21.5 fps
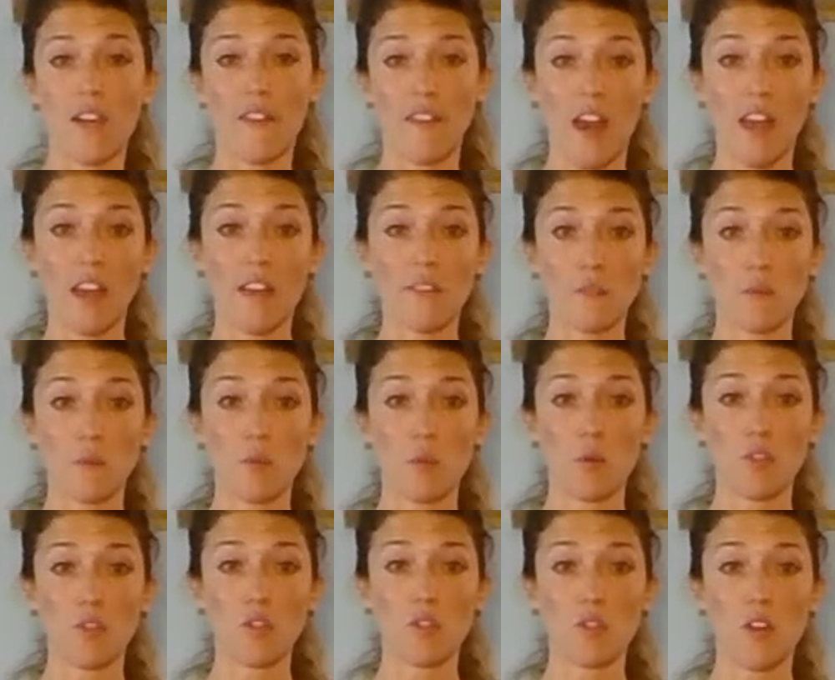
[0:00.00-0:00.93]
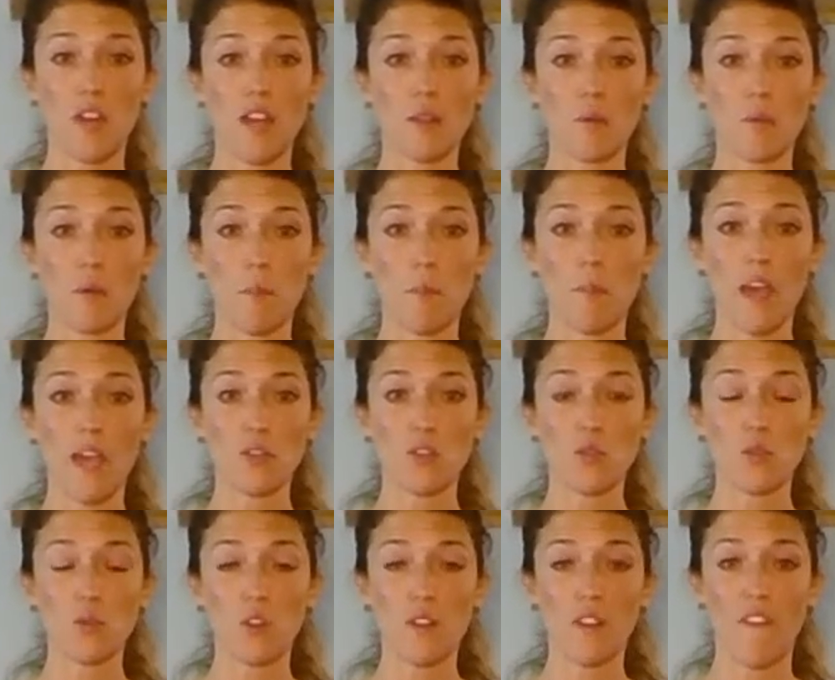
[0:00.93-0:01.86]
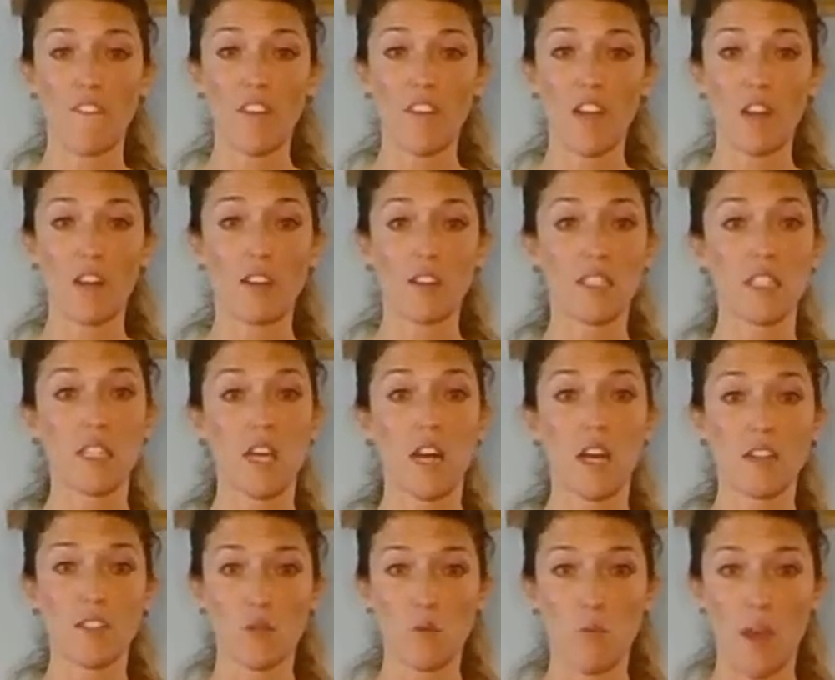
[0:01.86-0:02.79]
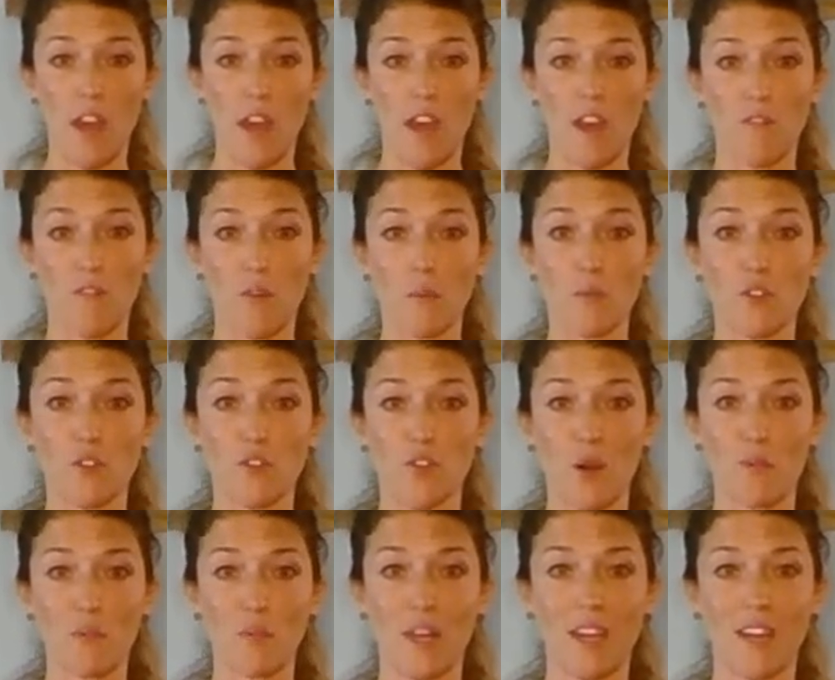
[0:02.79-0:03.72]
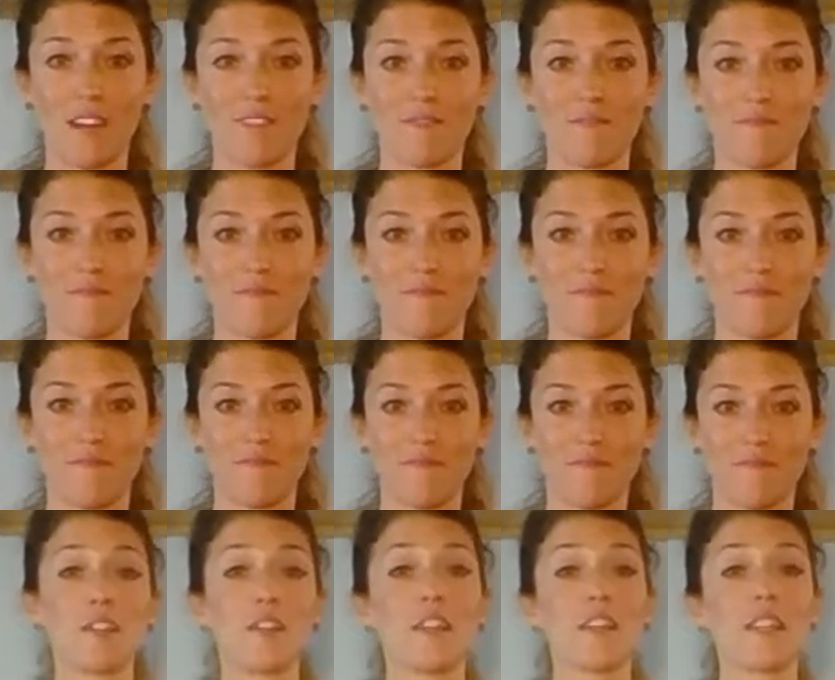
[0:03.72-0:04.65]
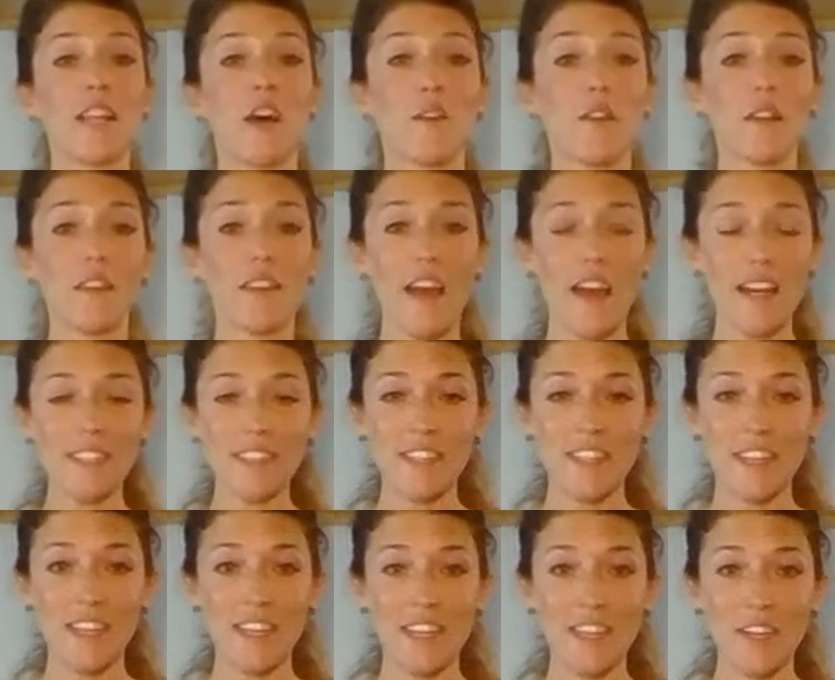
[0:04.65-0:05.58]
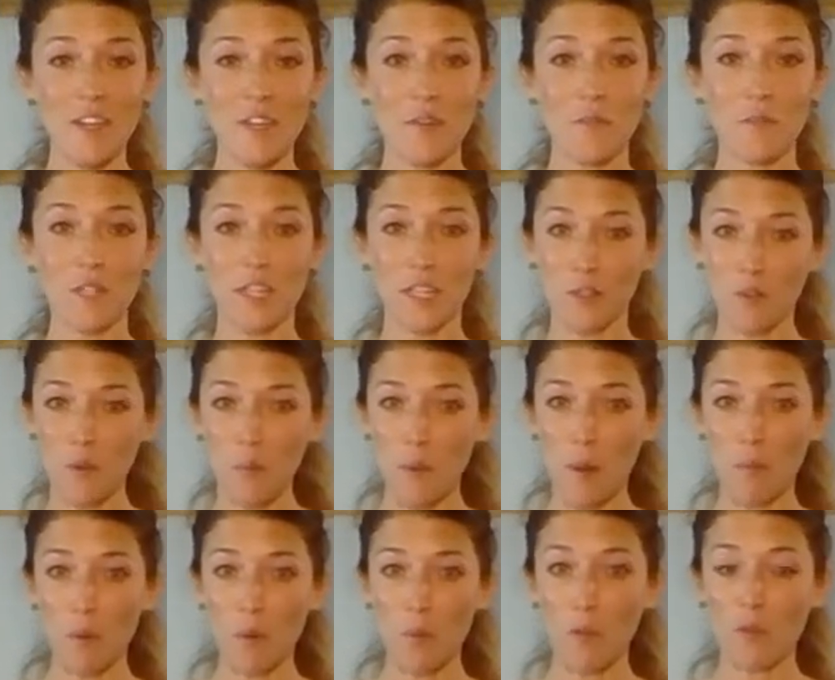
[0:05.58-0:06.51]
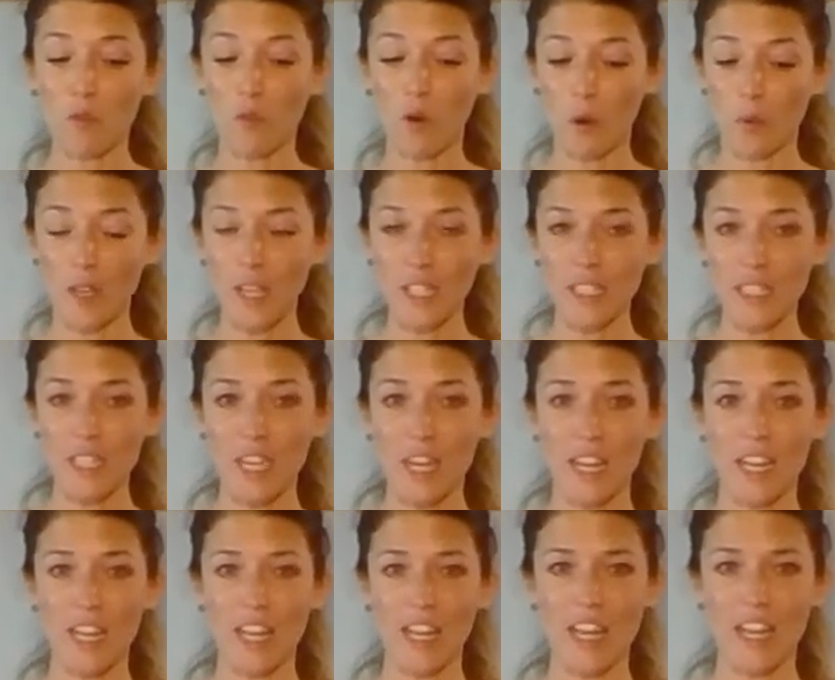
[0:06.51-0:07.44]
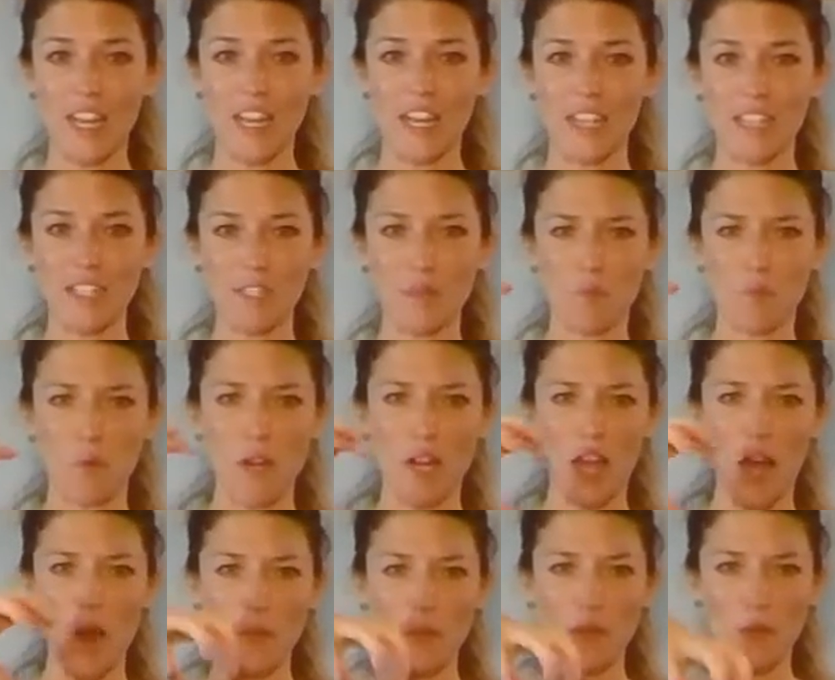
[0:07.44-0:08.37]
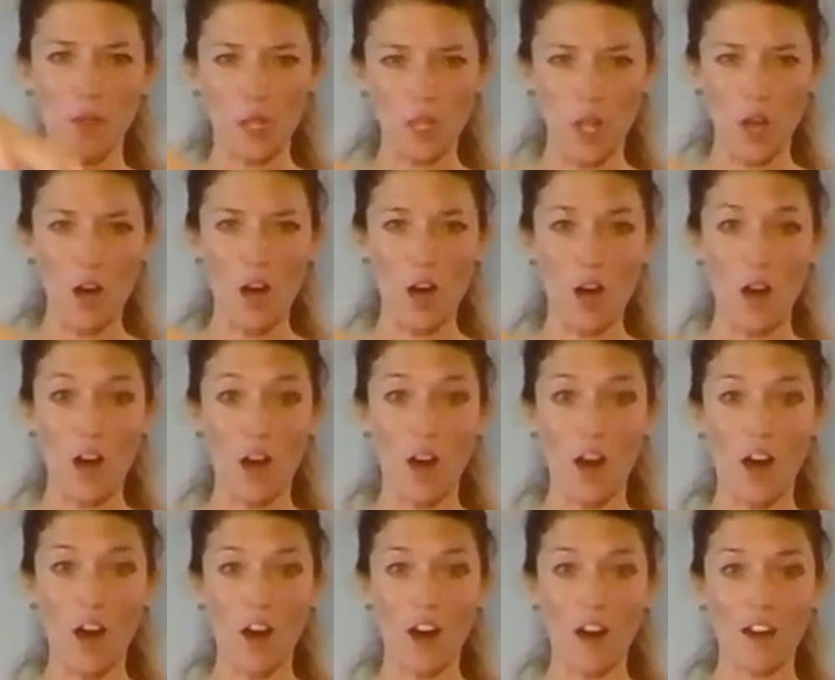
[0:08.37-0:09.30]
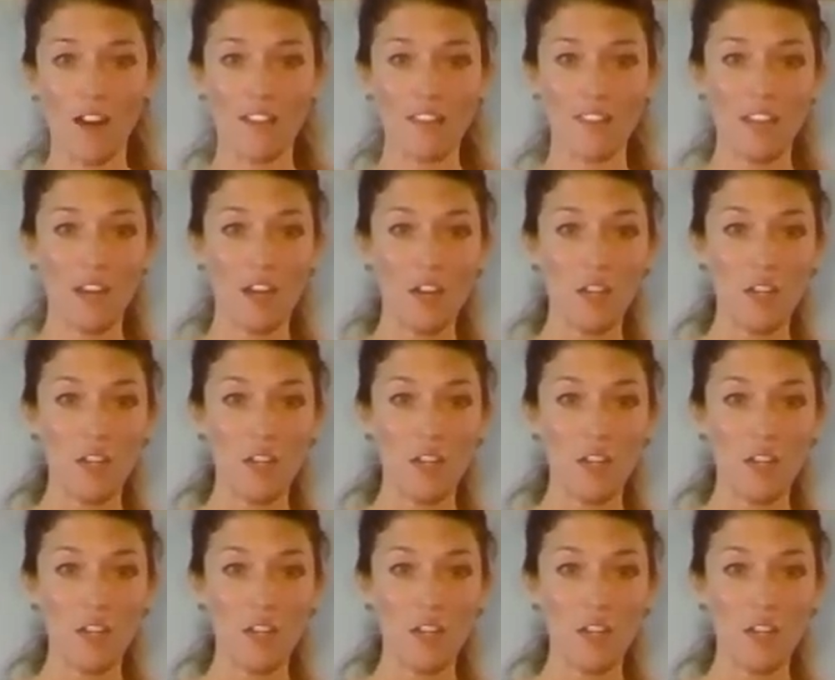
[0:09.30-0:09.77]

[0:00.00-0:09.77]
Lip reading: and that gives me more strength, but make sure that finger is tucked away from the sharp blade. Now the last thing we need to remember before we get to cutting is bring out the claw. The